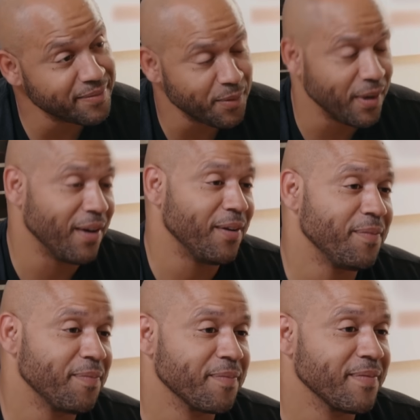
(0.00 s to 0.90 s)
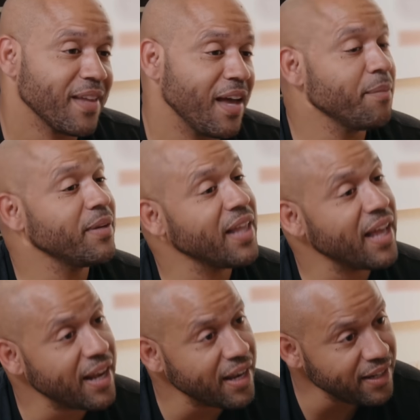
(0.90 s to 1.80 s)
Well, I'm
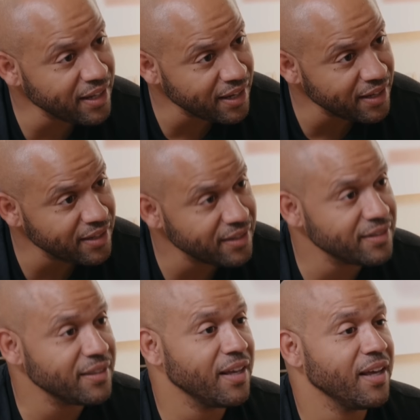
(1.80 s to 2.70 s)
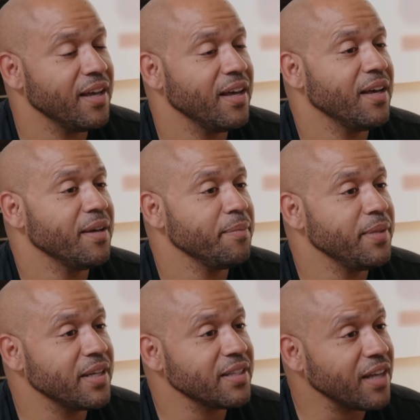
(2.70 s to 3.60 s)
glad I did,
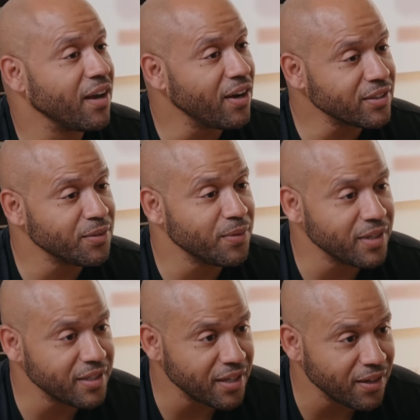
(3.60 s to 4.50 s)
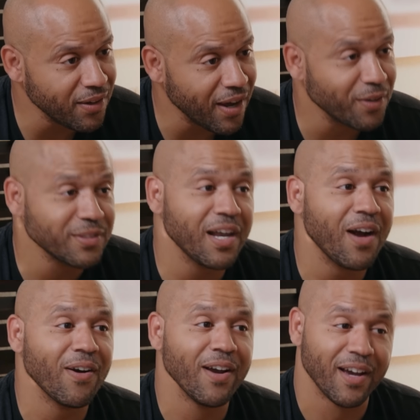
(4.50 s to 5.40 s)
because I also want to tell you how
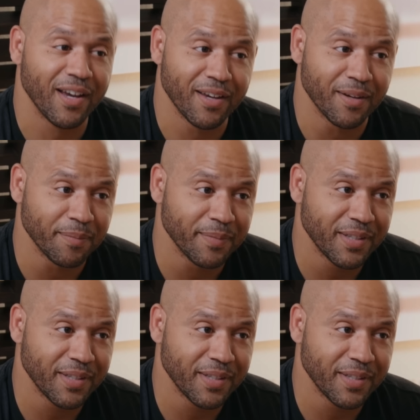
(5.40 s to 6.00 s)
sorry I am